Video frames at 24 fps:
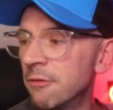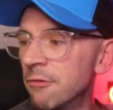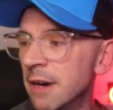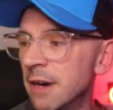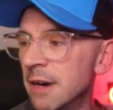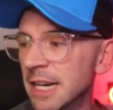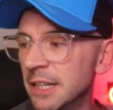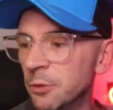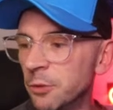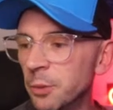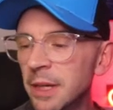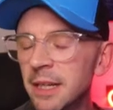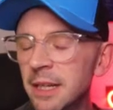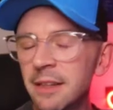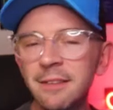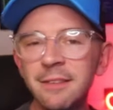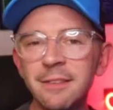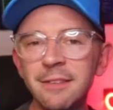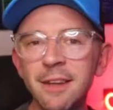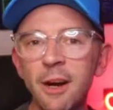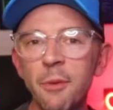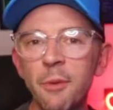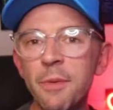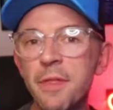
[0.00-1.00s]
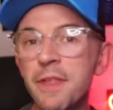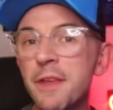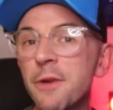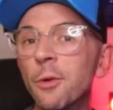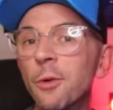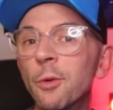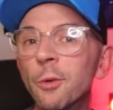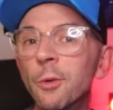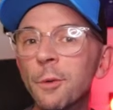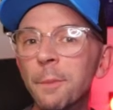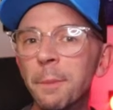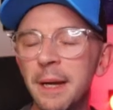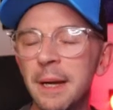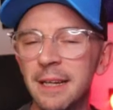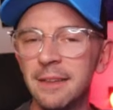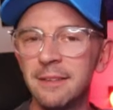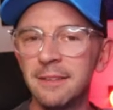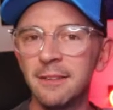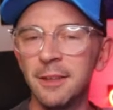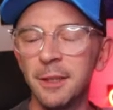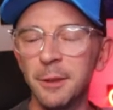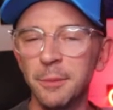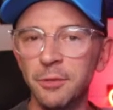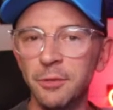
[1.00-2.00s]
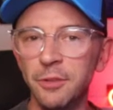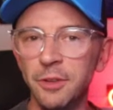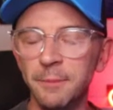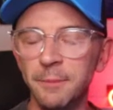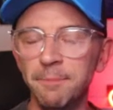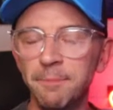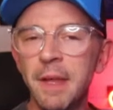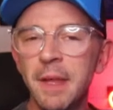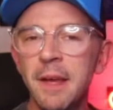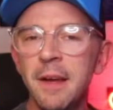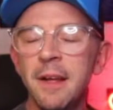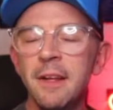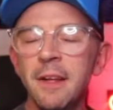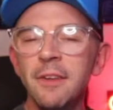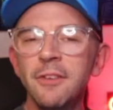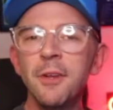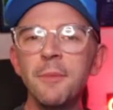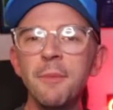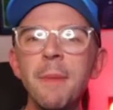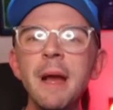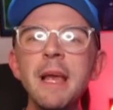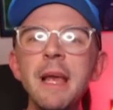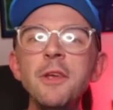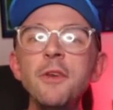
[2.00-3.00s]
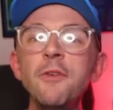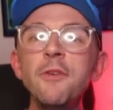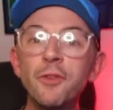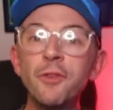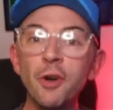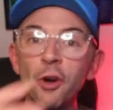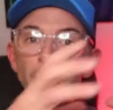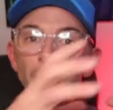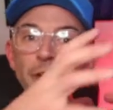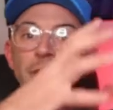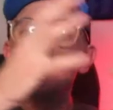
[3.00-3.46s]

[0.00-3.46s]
range. We're going to start with the all picks option. So maybe you've got your